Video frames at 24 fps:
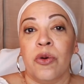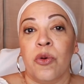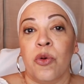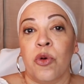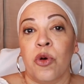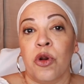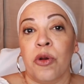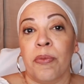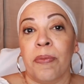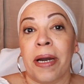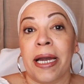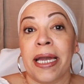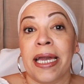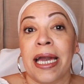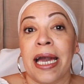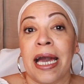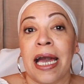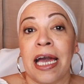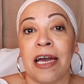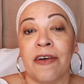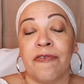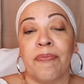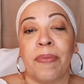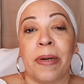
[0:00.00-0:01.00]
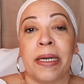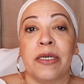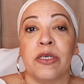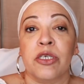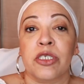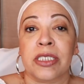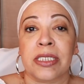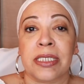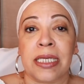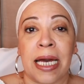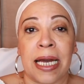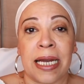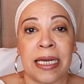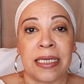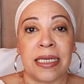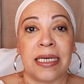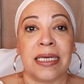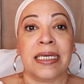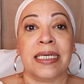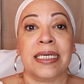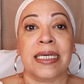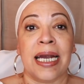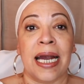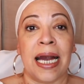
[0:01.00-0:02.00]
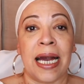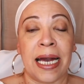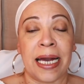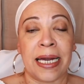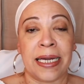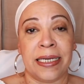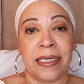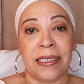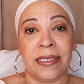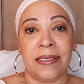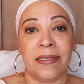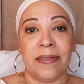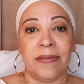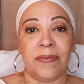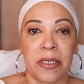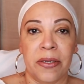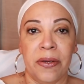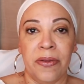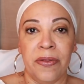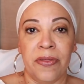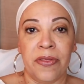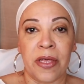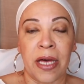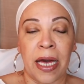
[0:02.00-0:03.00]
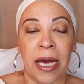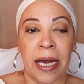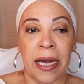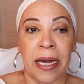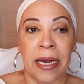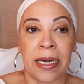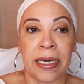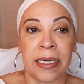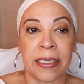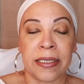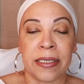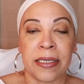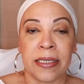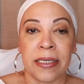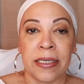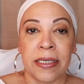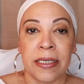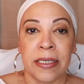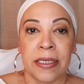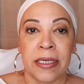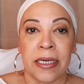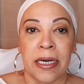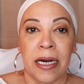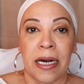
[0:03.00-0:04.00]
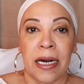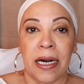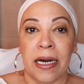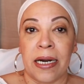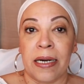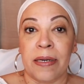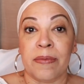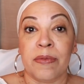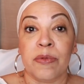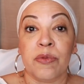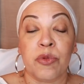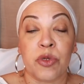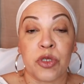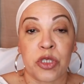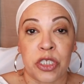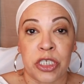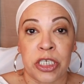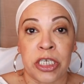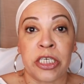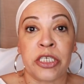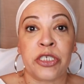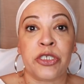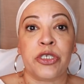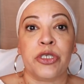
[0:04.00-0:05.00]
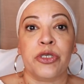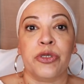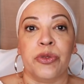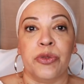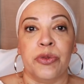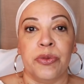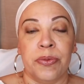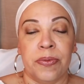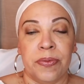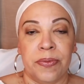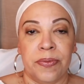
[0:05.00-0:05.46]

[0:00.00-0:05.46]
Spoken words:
or might have by your side a guide that will teach you